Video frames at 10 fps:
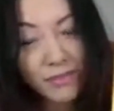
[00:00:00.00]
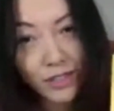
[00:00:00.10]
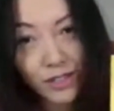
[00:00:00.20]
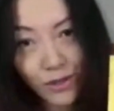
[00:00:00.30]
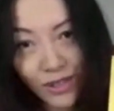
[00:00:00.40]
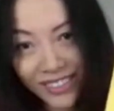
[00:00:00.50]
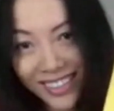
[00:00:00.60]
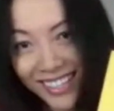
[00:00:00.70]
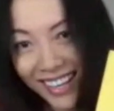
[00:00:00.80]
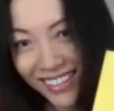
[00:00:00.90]
Did you
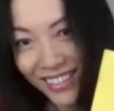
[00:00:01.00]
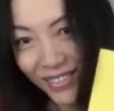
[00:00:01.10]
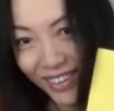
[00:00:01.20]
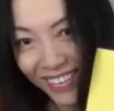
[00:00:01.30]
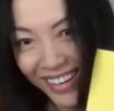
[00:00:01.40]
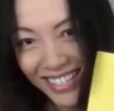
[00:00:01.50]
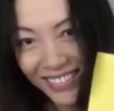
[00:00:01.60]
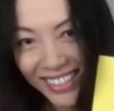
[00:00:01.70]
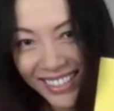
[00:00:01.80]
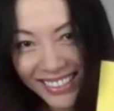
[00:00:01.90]
notice that these 2 are quite
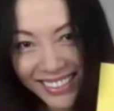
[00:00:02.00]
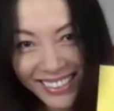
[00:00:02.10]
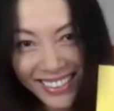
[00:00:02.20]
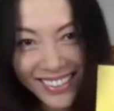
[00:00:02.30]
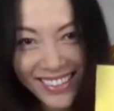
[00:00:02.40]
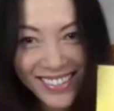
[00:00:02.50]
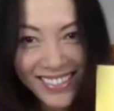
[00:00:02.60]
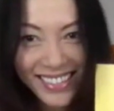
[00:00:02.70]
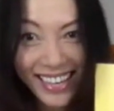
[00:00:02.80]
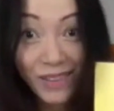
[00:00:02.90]
similar? It's
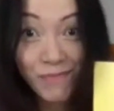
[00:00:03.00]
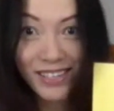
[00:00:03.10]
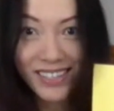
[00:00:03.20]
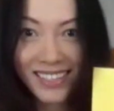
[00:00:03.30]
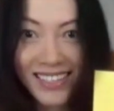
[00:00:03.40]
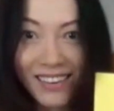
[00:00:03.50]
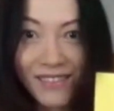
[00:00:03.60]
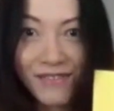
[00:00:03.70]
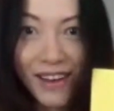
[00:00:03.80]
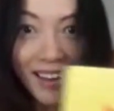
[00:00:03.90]
just like a person on
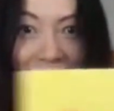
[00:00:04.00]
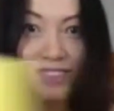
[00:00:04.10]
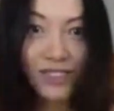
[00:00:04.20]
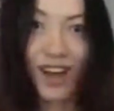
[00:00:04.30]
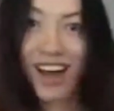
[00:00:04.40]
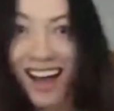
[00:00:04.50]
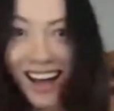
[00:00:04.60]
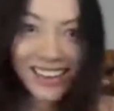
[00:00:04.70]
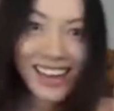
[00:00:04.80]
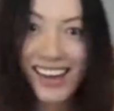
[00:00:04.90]
fire says,
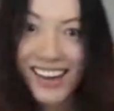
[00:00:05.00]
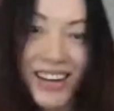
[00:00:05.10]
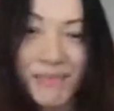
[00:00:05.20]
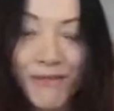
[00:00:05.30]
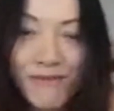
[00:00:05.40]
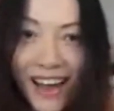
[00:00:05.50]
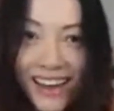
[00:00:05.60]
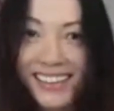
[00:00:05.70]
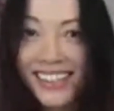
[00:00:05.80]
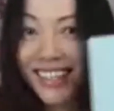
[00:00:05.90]
yeah, I'm on
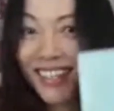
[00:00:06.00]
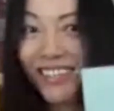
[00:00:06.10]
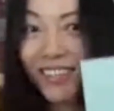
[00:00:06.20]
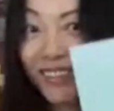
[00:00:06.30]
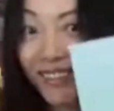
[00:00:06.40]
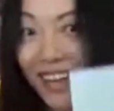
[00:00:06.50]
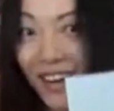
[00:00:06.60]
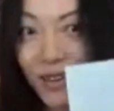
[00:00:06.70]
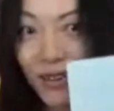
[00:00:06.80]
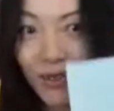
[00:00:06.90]
fire. So
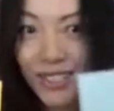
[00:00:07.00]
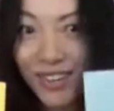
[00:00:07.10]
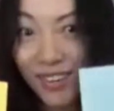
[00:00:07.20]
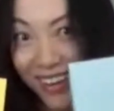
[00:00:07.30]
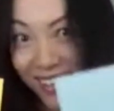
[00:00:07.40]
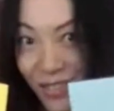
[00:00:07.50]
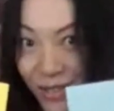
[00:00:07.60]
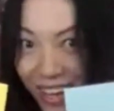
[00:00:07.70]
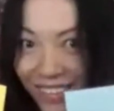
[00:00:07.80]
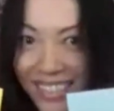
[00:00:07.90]
now we know there are 2
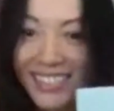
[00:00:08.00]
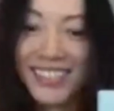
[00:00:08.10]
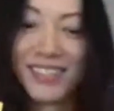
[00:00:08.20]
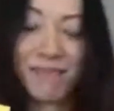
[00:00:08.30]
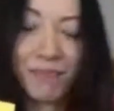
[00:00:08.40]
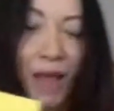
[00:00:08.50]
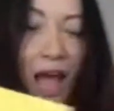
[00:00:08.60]
characters.